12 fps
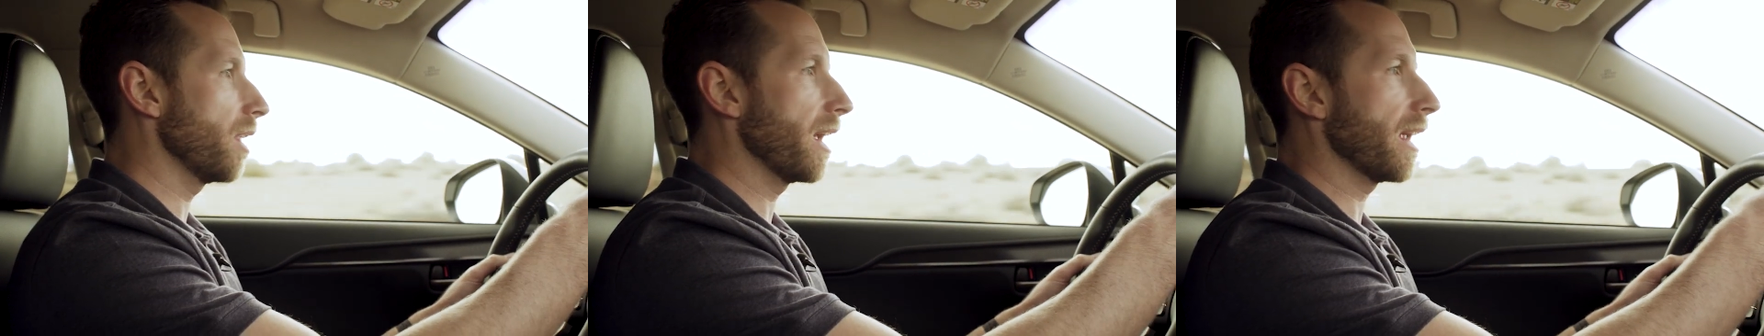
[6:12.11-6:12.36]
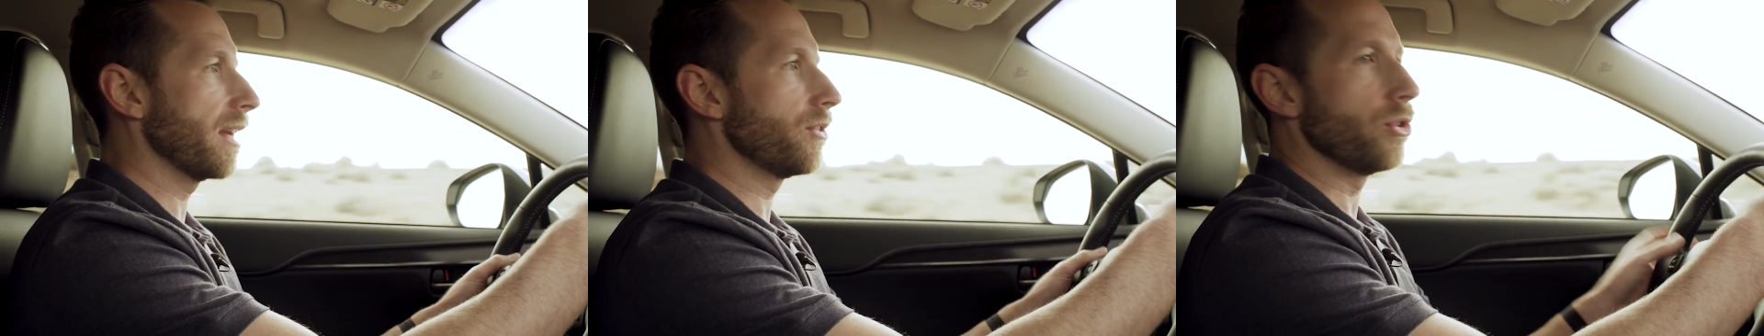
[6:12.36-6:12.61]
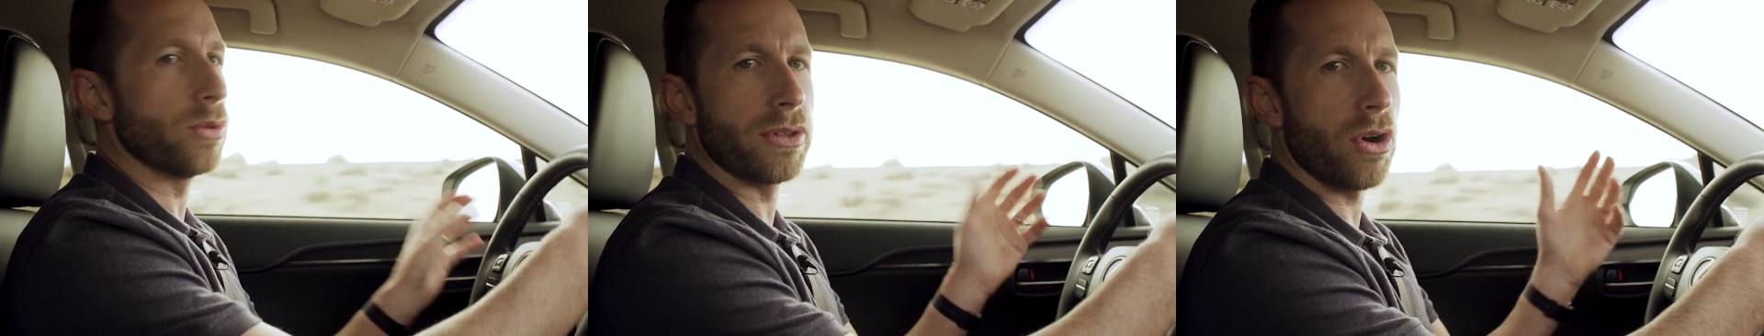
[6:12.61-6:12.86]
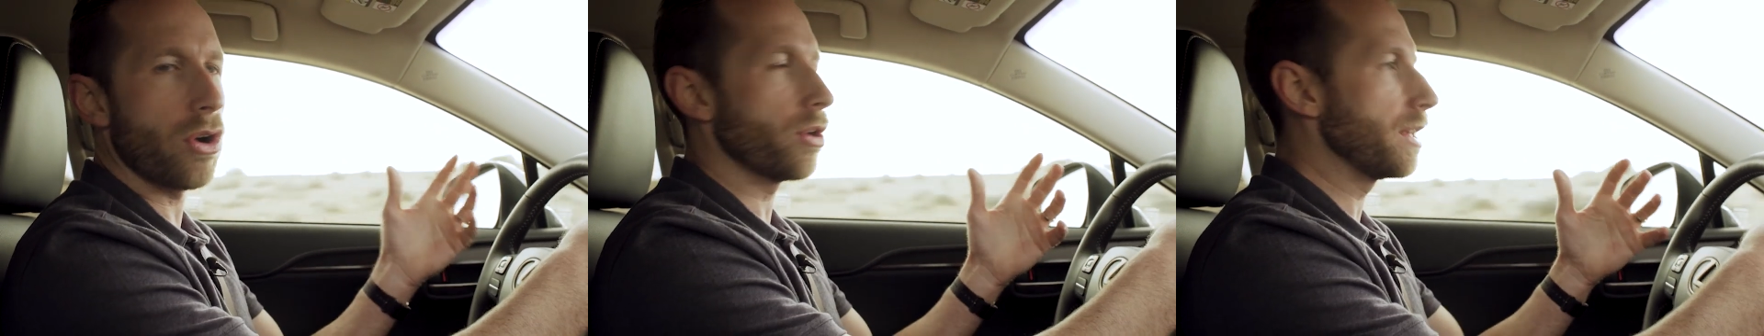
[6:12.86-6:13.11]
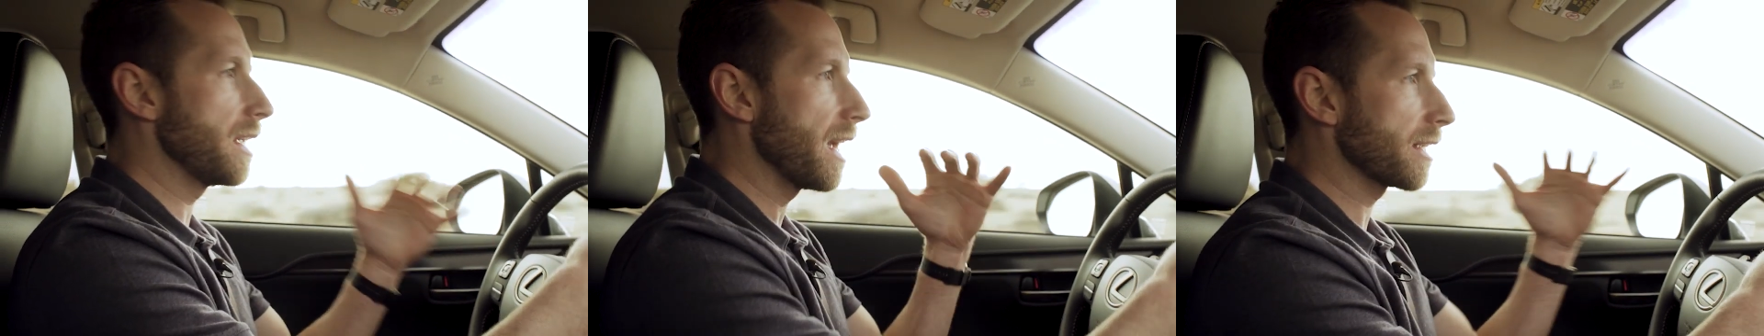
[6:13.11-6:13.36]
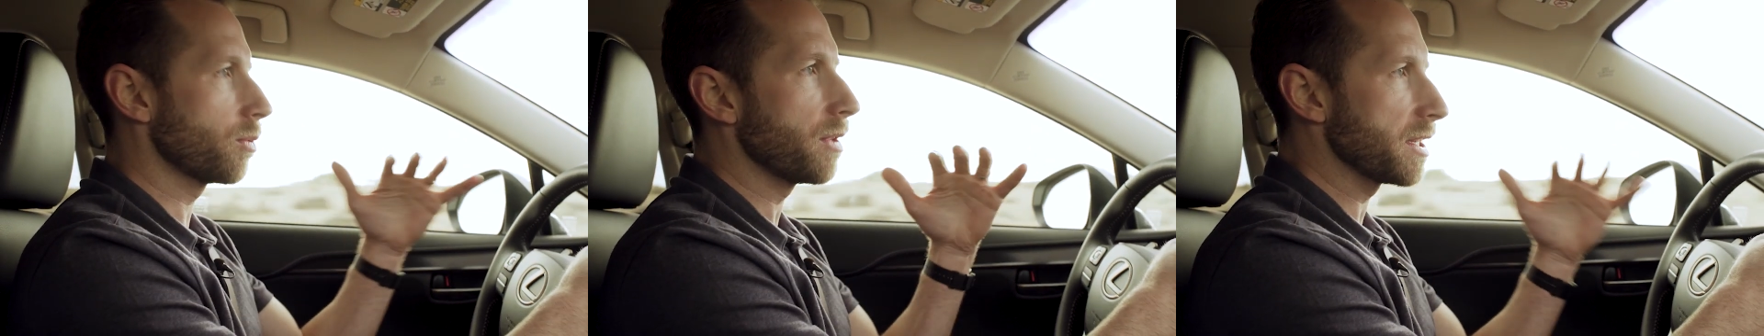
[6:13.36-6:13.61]
like I do in the
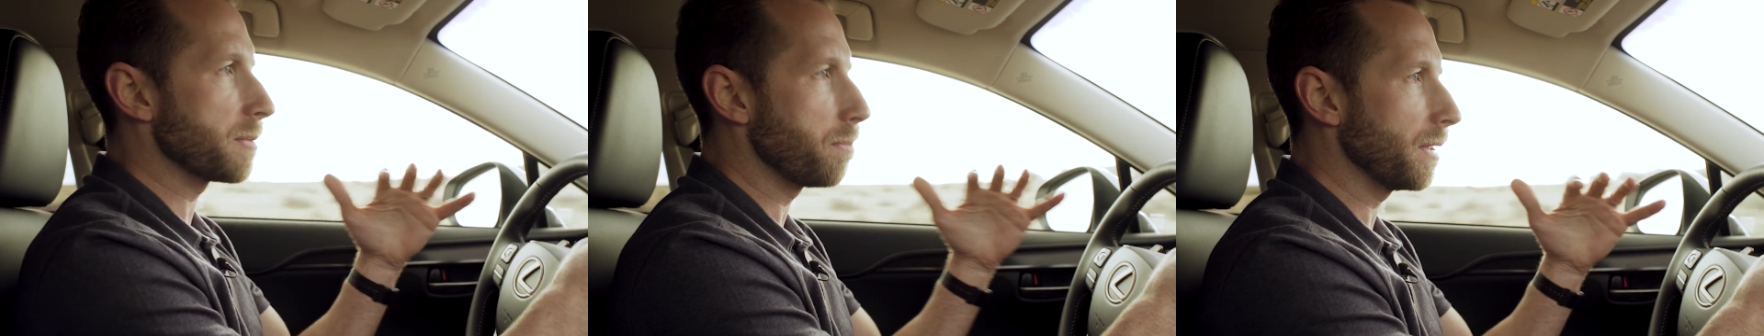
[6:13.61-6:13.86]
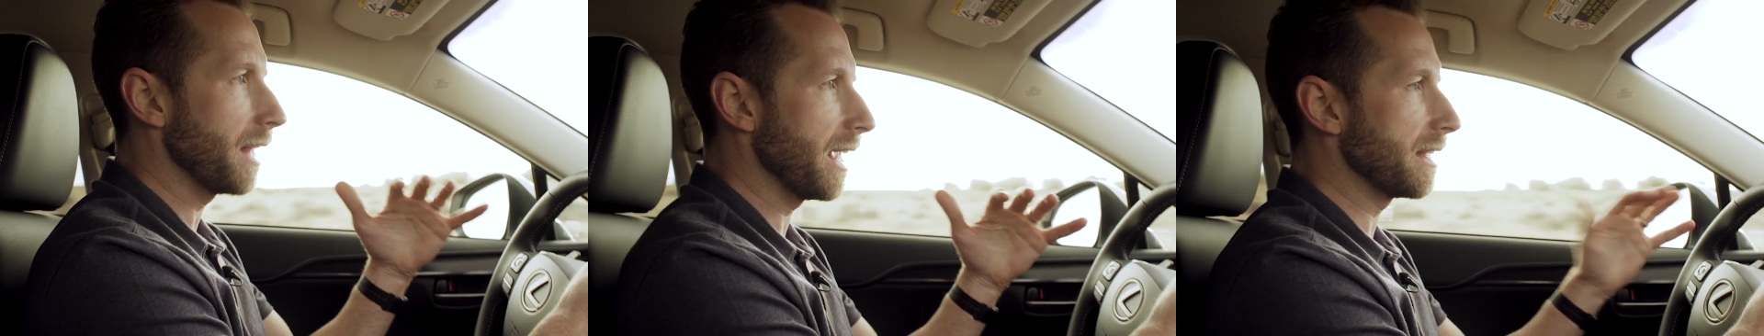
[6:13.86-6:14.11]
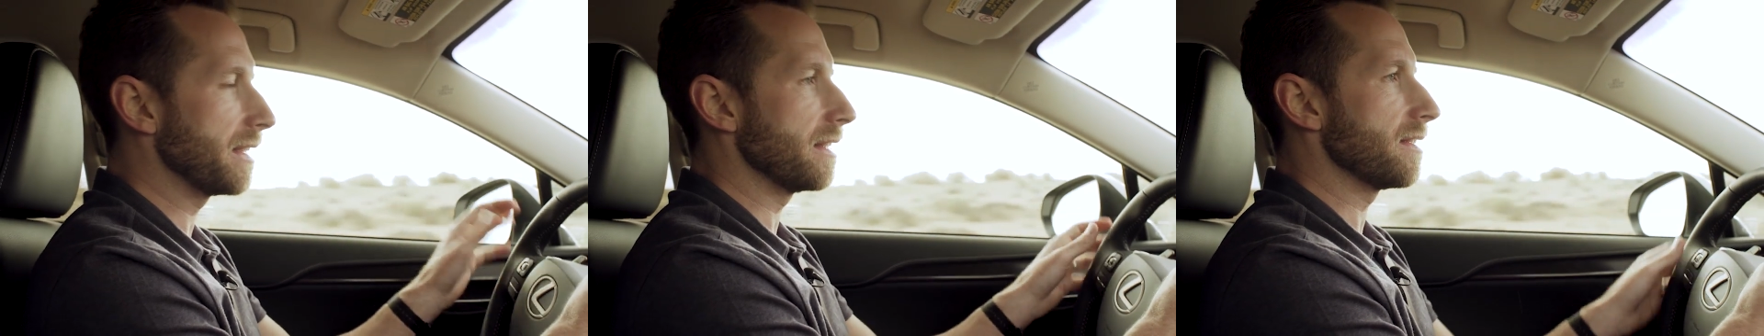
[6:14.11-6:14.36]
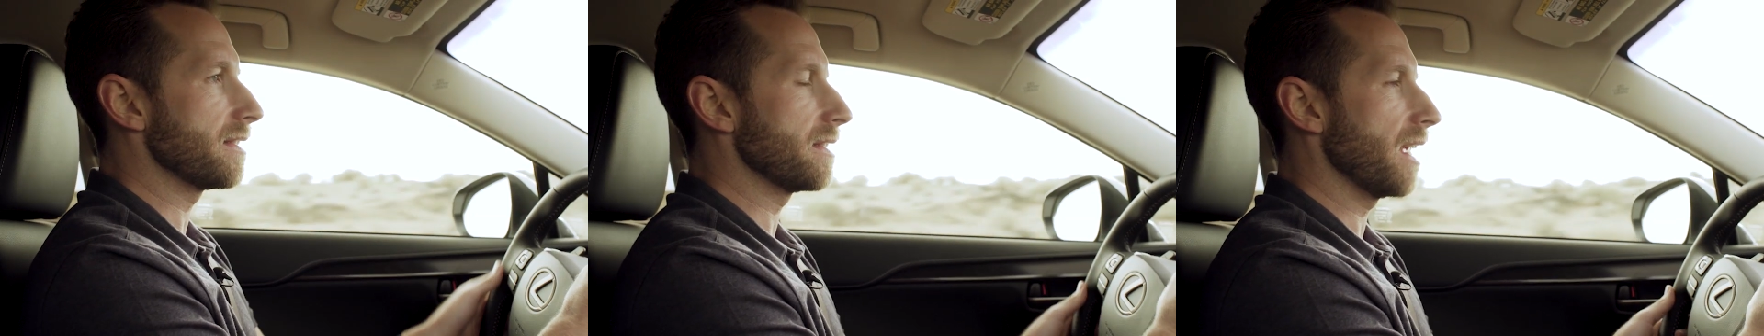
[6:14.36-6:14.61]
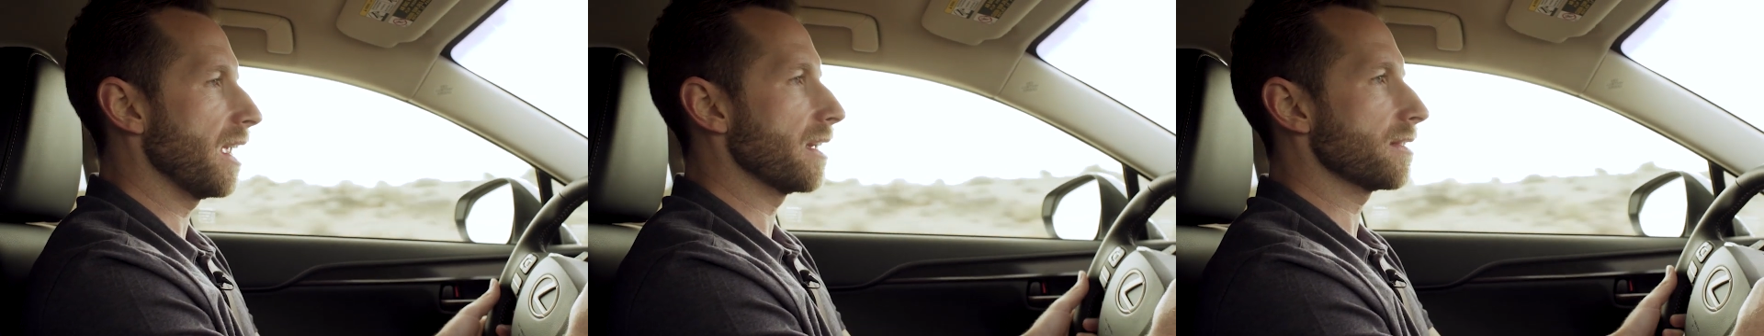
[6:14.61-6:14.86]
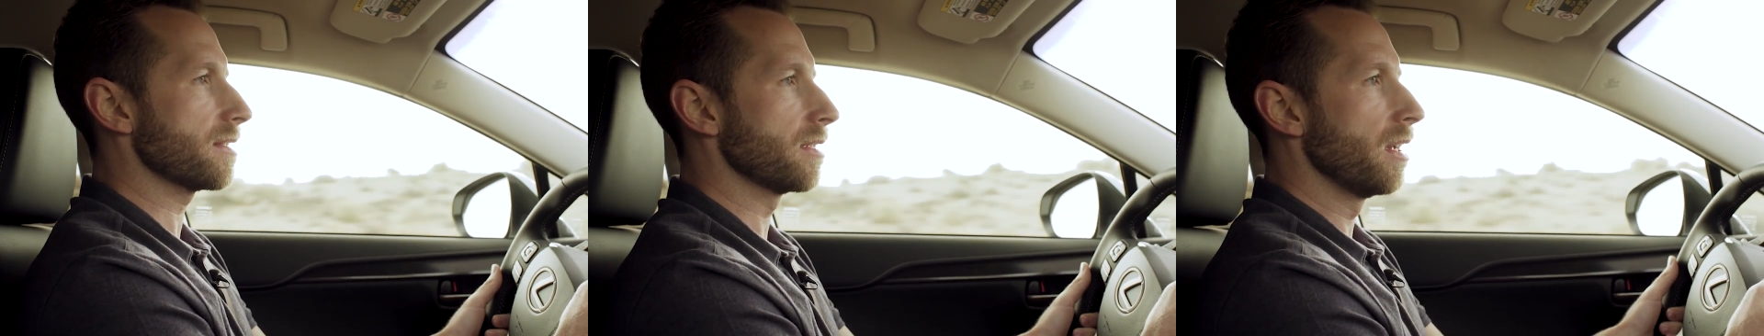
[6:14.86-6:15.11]
RDX with its planted
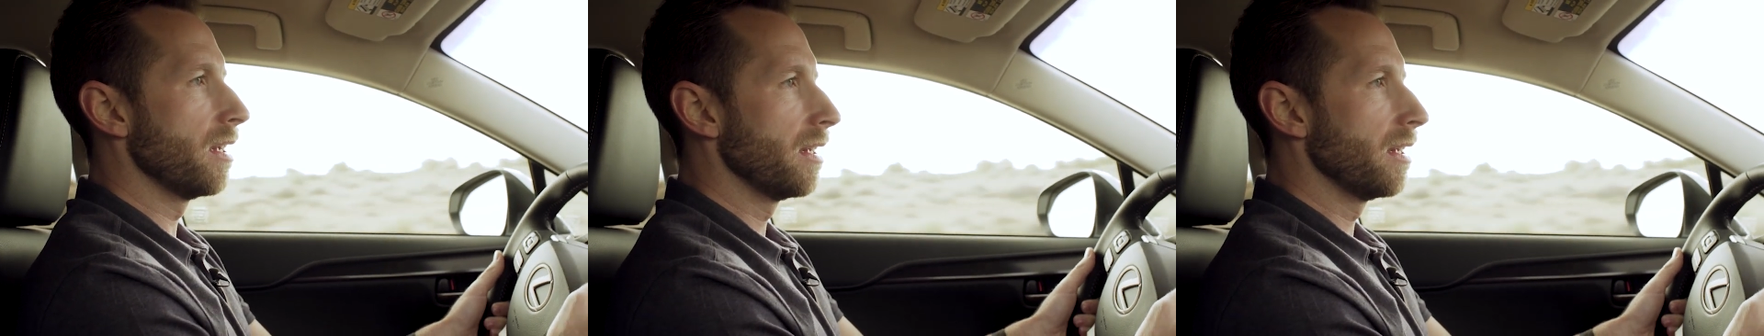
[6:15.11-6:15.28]
stance.